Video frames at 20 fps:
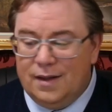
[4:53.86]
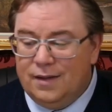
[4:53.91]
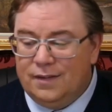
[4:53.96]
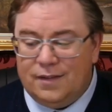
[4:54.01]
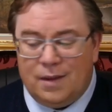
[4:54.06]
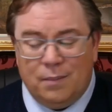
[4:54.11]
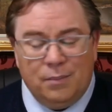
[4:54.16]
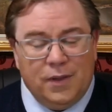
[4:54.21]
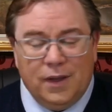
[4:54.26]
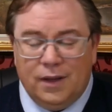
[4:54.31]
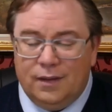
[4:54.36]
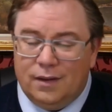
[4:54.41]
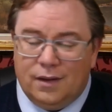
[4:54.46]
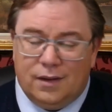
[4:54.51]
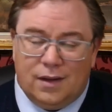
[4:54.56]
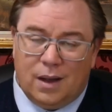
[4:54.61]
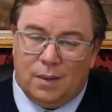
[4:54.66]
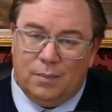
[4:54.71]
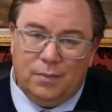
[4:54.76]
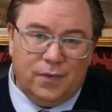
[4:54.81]
something that
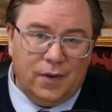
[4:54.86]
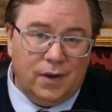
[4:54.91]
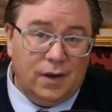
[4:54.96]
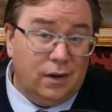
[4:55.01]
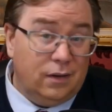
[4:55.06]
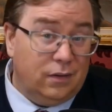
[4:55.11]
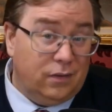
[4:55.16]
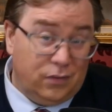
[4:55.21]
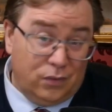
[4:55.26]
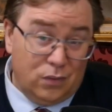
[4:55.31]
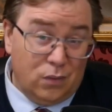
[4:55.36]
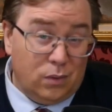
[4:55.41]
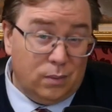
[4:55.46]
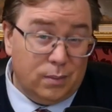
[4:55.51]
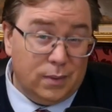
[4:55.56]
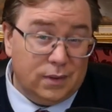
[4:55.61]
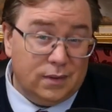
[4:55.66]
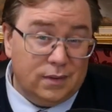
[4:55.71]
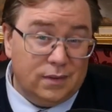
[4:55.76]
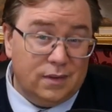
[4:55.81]
comes in
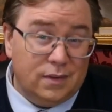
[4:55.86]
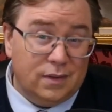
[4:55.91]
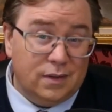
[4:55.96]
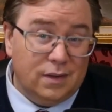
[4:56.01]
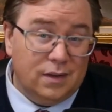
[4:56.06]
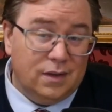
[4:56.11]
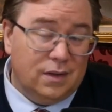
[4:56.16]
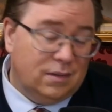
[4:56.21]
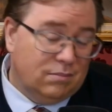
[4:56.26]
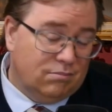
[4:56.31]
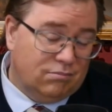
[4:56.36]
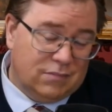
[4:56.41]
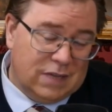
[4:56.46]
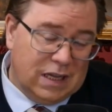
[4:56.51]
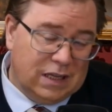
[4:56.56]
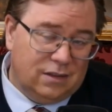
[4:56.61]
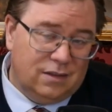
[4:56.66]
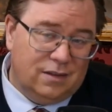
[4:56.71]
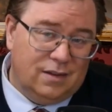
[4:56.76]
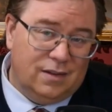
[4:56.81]
installments,
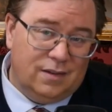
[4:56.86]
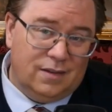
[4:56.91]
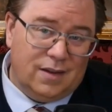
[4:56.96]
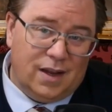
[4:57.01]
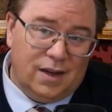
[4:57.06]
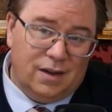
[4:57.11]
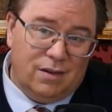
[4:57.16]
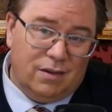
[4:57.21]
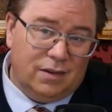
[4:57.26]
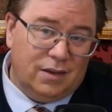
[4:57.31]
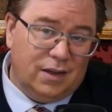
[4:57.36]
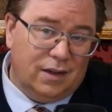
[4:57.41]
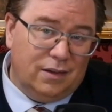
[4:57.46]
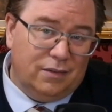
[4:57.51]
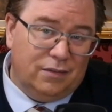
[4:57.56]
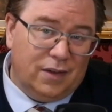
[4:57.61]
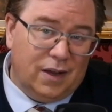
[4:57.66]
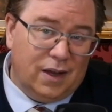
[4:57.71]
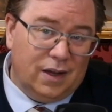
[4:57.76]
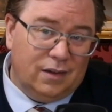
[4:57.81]
that's the Zeigarnik
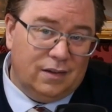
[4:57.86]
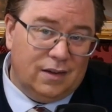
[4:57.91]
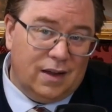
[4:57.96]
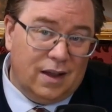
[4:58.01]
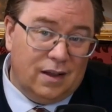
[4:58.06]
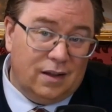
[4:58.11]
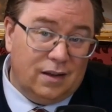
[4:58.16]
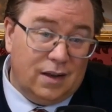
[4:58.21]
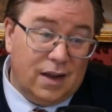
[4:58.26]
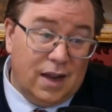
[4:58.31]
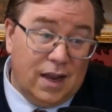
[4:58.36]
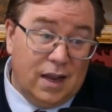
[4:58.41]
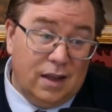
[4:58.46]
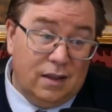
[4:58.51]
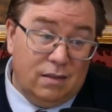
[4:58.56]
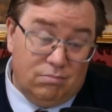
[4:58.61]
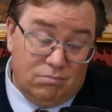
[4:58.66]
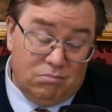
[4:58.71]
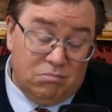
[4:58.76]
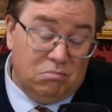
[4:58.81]
effect. And
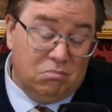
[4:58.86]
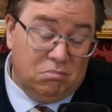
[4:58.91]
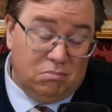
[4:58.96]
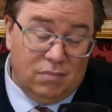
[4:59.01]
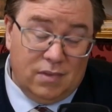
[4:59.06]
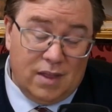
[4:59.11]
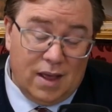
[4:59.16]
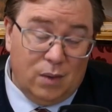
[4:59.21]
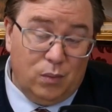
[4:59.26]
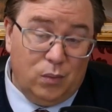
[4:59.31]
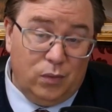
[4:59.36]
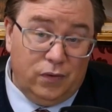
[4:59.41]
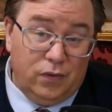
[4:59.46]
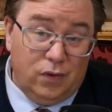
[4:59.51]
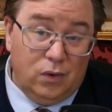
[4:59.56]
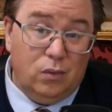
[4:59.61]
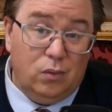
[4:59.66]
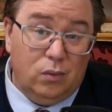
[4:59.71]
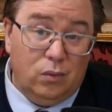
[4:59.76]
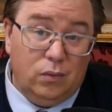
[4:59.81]
that was
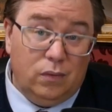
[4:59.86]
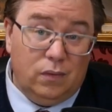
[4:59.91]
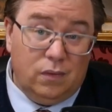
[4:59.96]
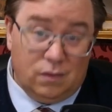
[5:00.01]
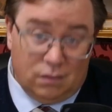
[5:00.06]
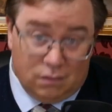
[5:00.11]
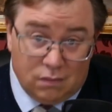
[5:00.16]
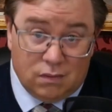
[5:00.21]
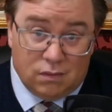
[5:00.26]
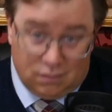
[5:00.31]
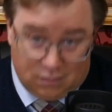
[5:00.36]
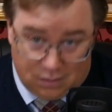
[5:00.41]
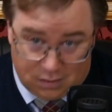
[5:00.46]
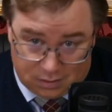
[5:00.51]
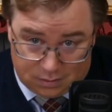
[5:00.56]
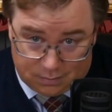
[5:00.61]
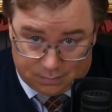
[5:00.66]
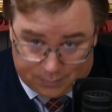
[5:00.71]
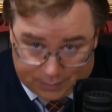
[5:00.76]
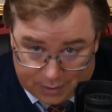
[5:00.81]
used
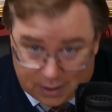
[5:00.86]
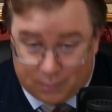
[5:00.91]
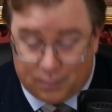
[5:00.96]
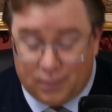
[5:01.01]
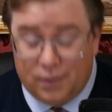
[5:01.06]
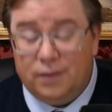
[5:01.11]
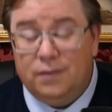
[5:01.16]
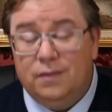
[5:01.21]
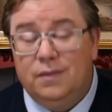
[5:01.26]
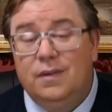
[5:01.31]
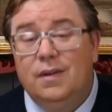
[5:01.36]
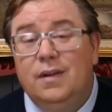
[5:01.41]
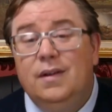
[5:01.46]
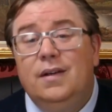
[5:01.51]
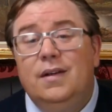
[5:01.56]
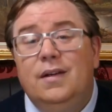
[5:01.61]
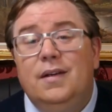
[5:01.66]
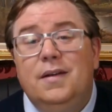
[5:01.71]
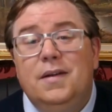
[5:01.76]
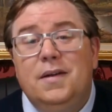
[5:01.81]
on purpose
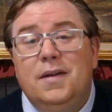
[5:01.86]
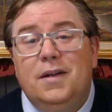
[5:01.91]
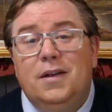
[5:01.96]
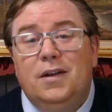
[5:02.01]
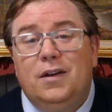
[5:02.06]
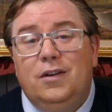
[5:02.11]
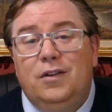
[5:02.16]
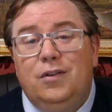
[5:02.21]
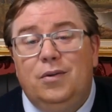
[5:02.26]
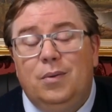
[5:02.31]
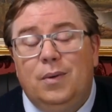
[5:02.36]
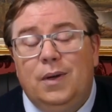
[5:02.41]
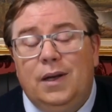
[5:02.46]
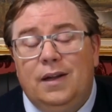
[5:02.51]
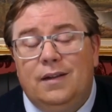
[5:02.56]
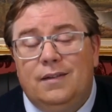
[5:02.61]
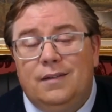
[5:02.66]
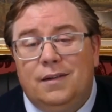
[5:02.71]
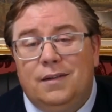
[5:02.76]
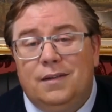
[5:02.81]
to
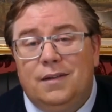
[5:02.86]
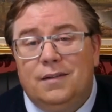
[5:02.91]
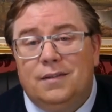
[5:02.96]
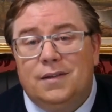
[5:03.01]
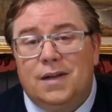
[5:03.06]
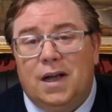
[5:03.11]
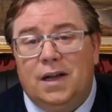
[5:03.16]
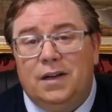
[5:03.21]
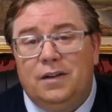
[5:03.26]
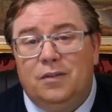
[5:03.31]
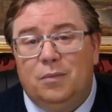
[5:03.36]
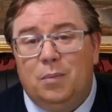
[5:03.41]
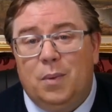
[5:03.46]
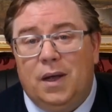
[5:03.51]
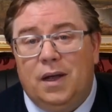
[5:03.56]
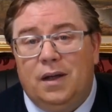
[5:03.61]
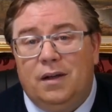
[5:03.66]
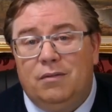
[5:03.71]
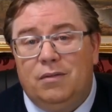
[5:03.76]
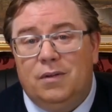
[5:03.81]
elicit this kind of
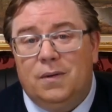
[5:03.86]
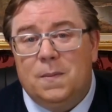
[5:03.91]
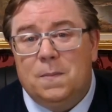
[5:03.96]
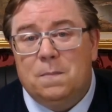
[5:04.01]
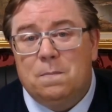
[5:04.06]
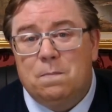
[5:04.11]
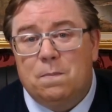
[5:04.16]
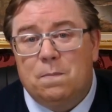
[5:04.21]
behavior